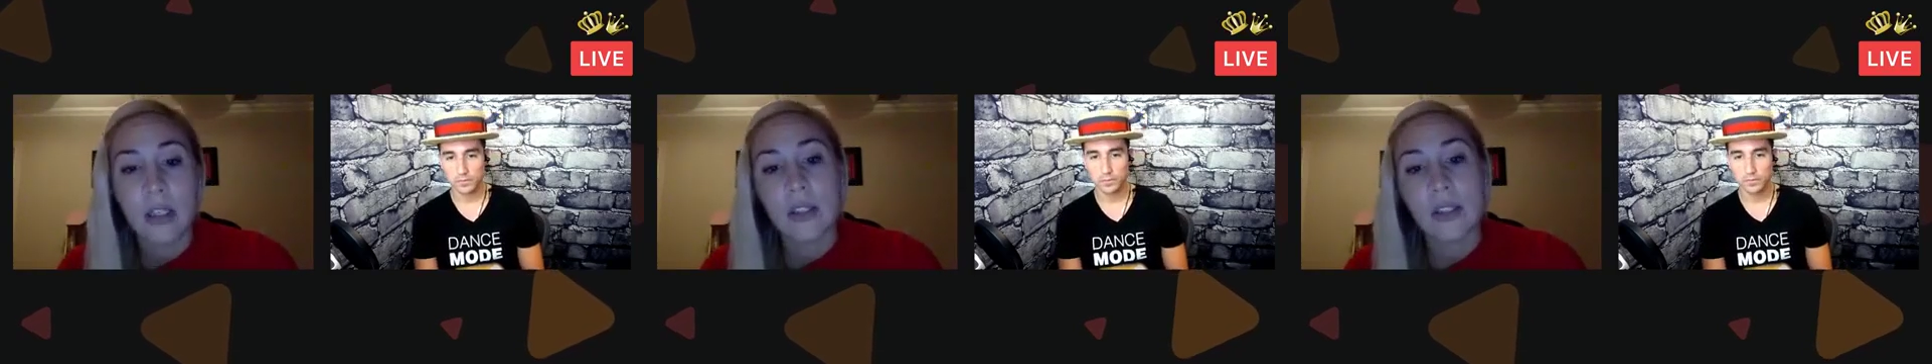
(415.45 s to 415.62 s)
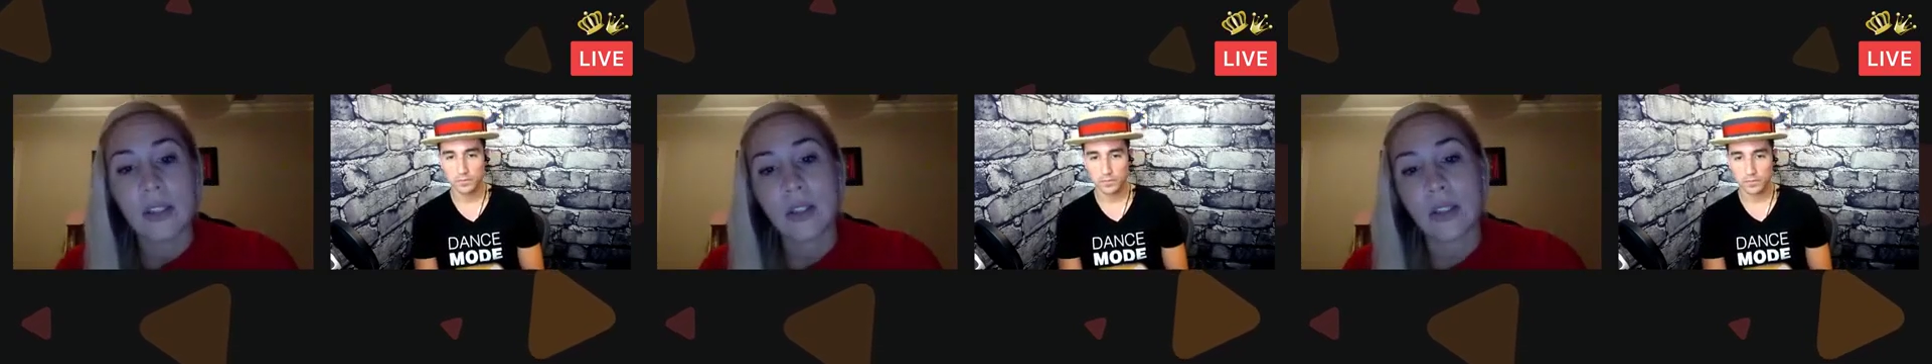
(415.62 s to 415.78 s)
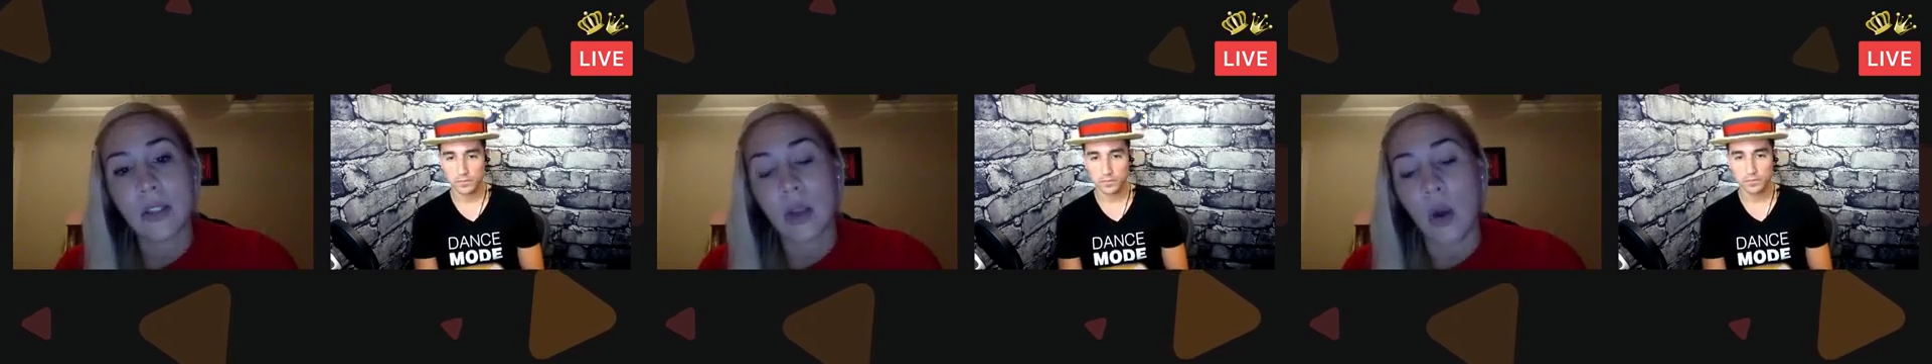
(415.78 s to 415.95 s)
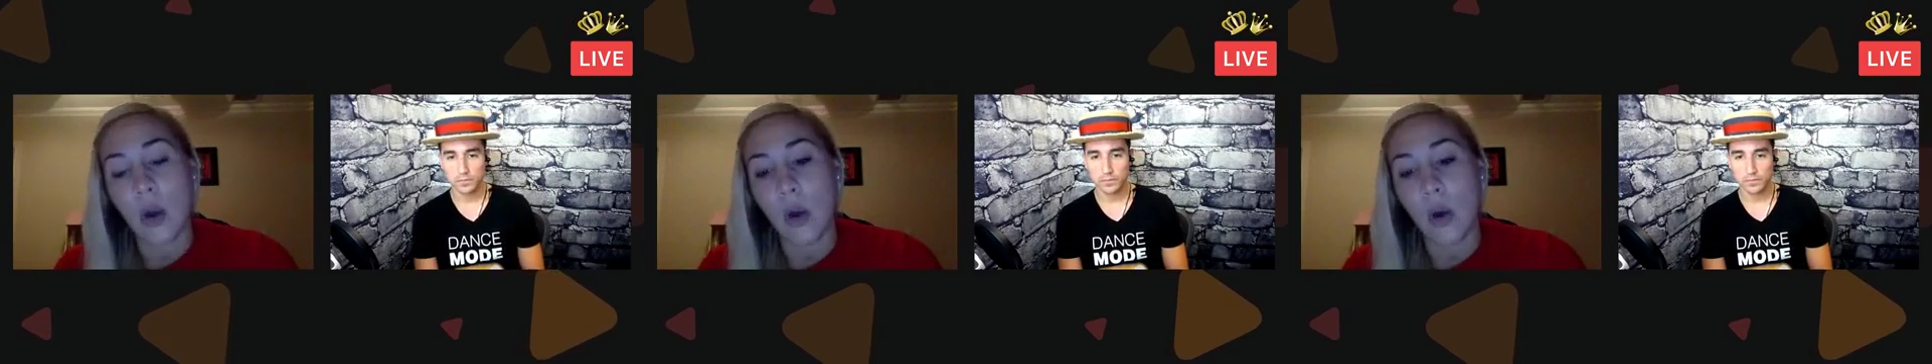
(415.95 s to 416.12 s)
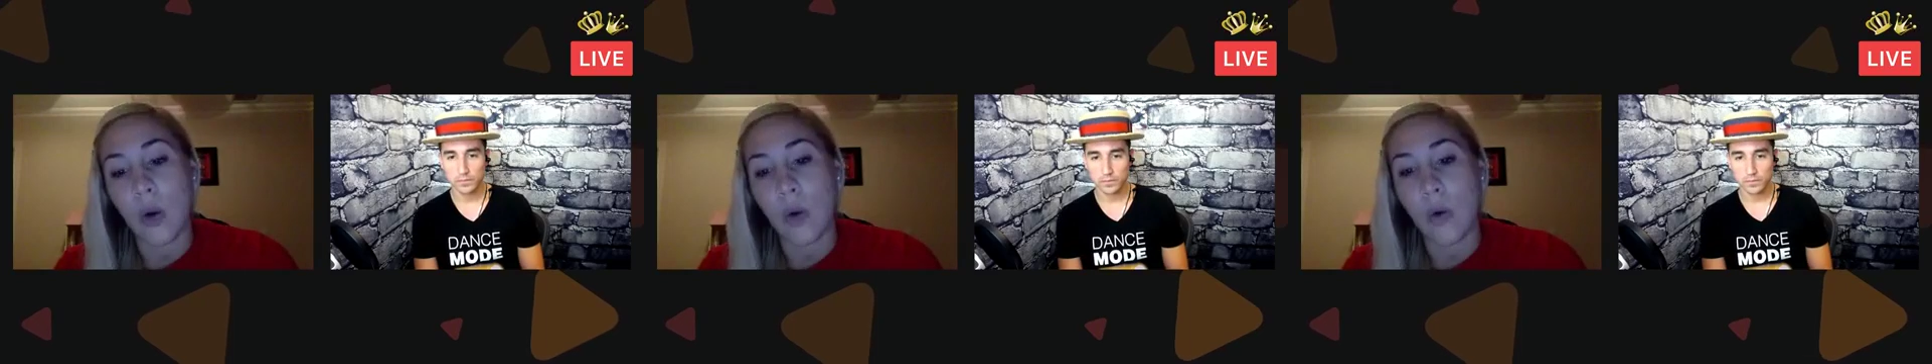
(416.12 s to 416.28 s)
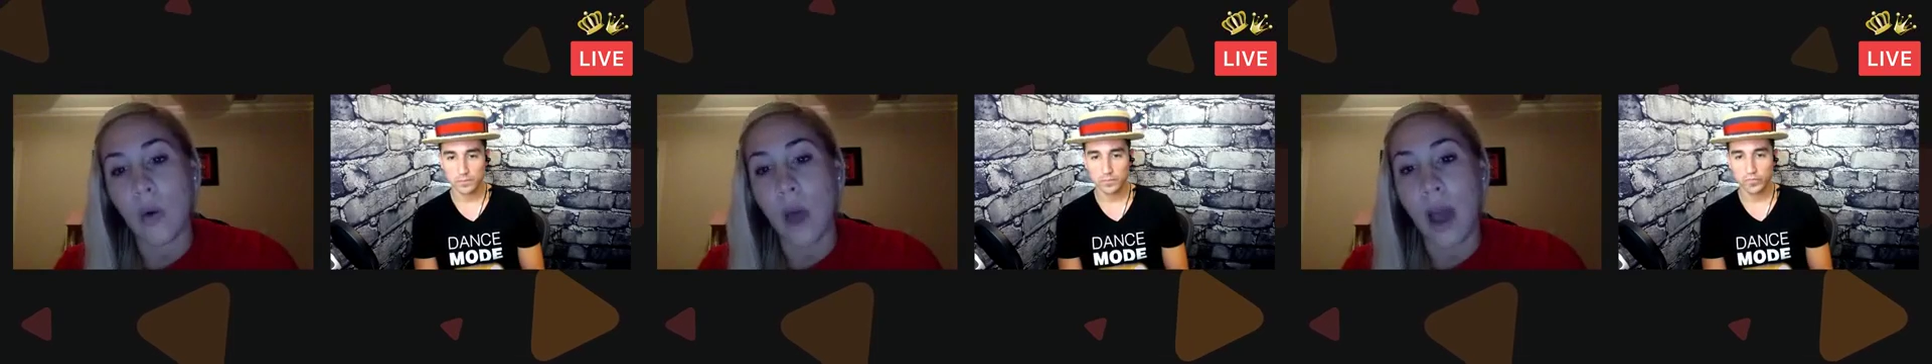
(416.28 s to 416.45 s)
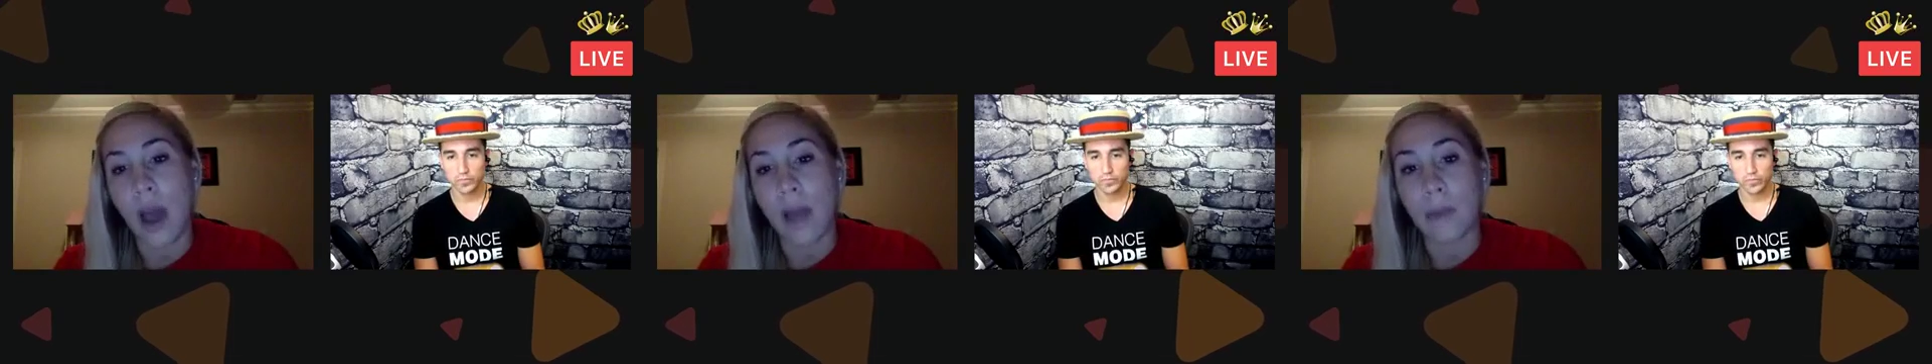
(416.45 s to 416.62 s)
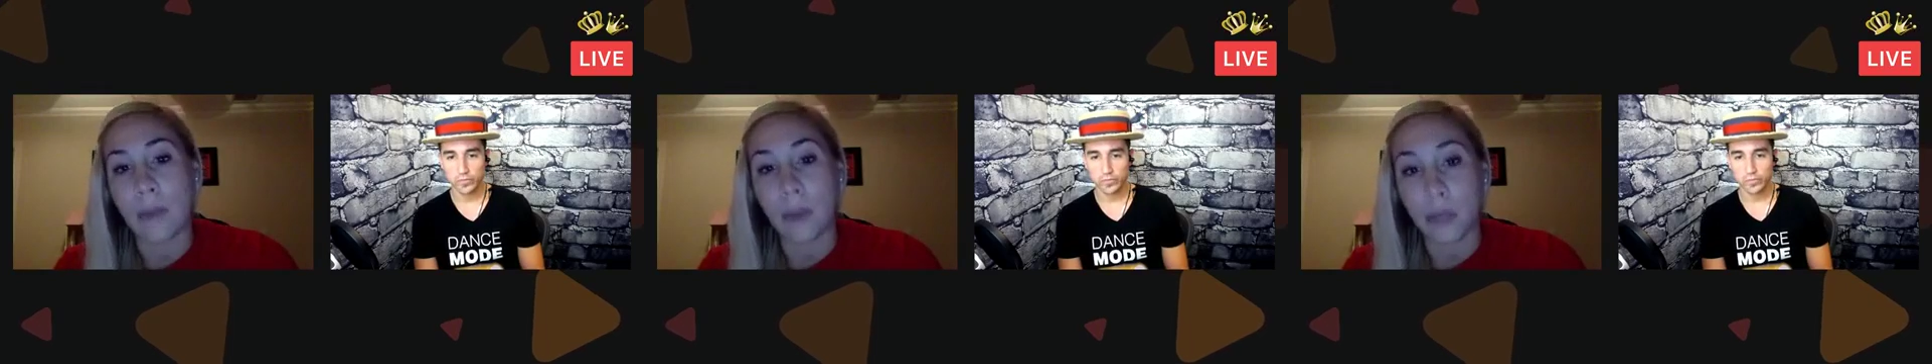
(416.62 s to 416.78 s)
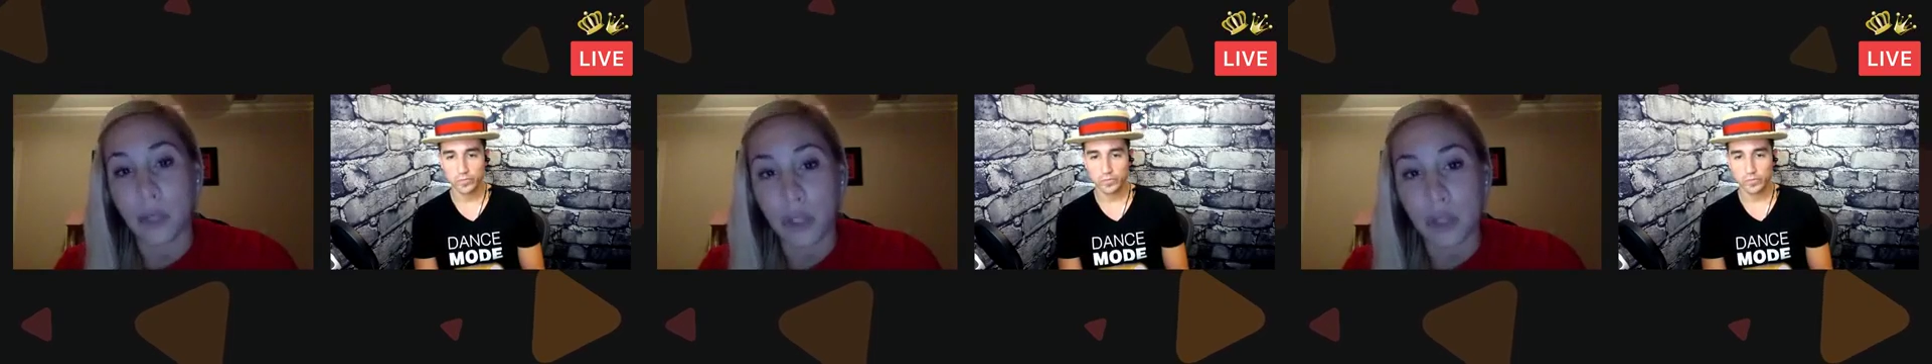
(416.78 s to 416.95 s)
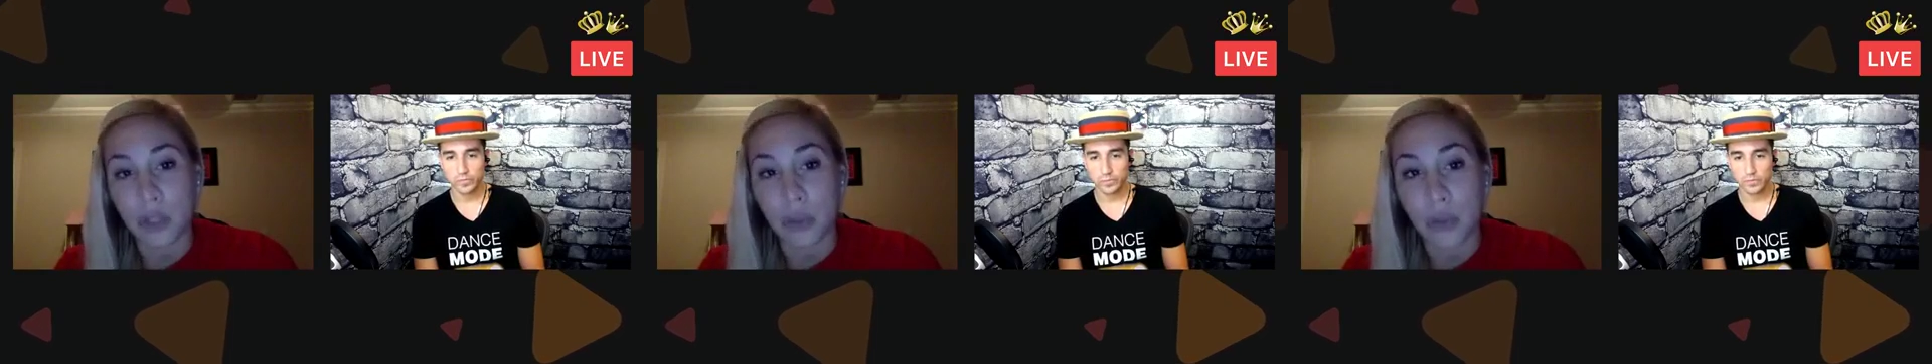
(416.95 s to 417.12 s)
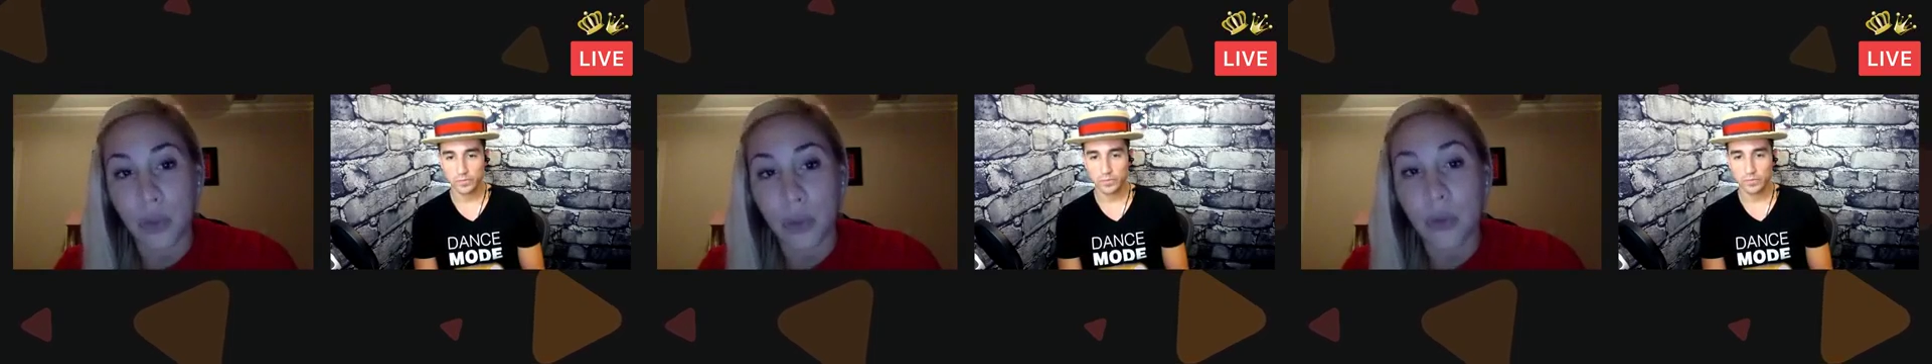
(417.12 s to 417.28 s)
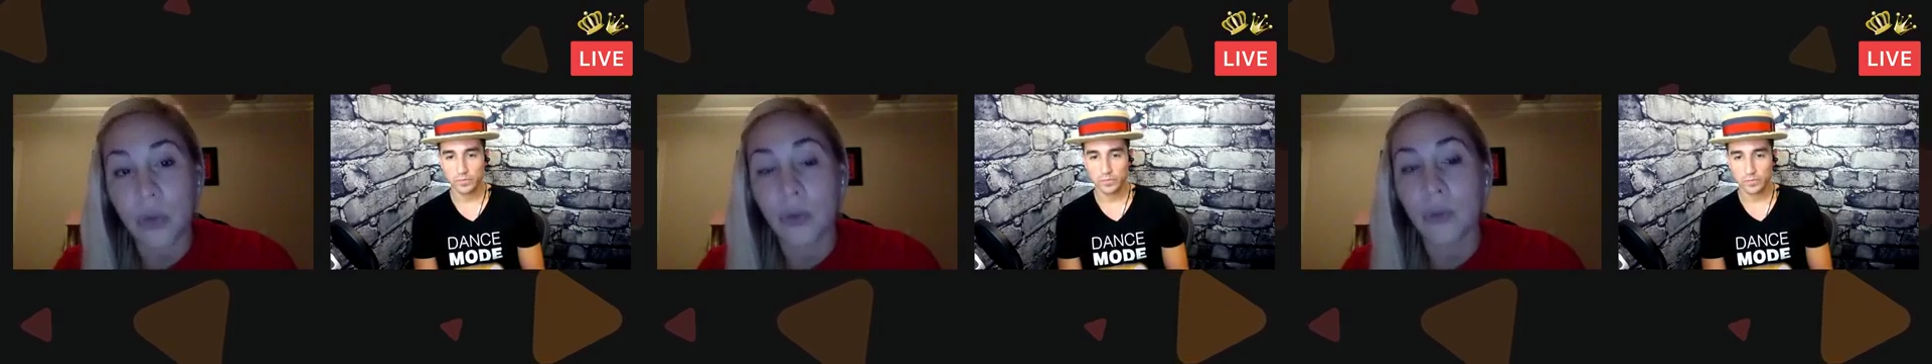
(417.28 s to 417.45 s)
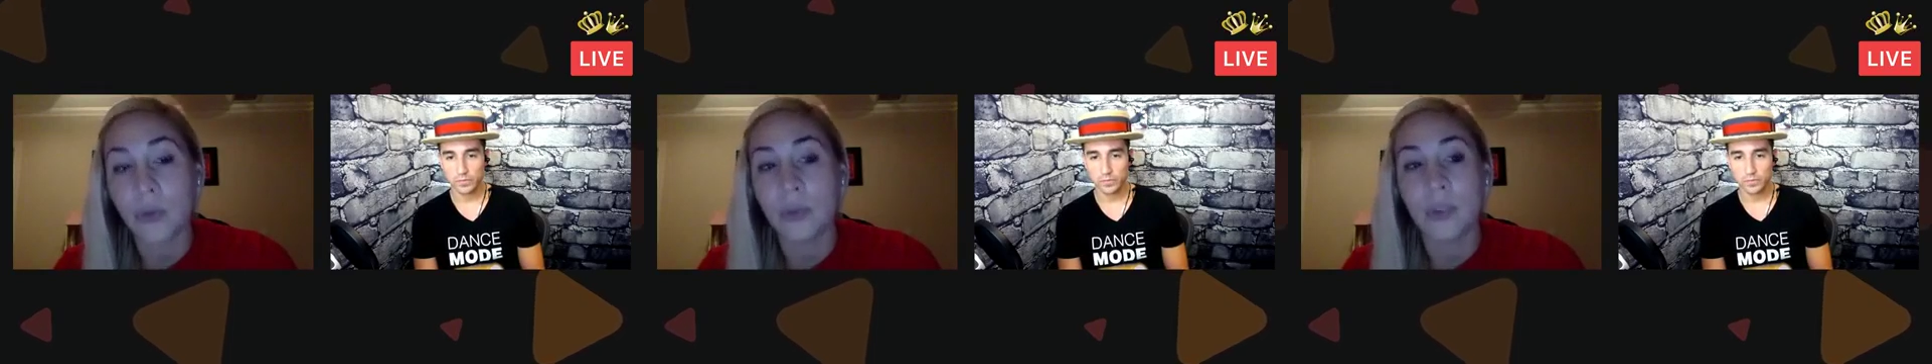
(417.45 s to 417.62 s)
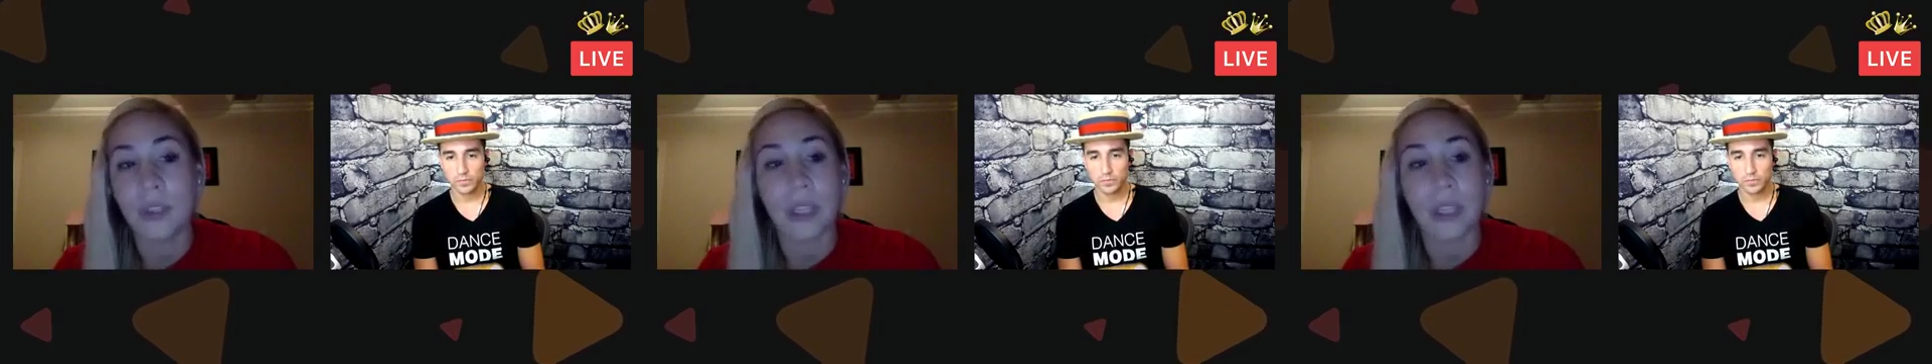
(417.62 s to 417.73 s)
So I pushed through,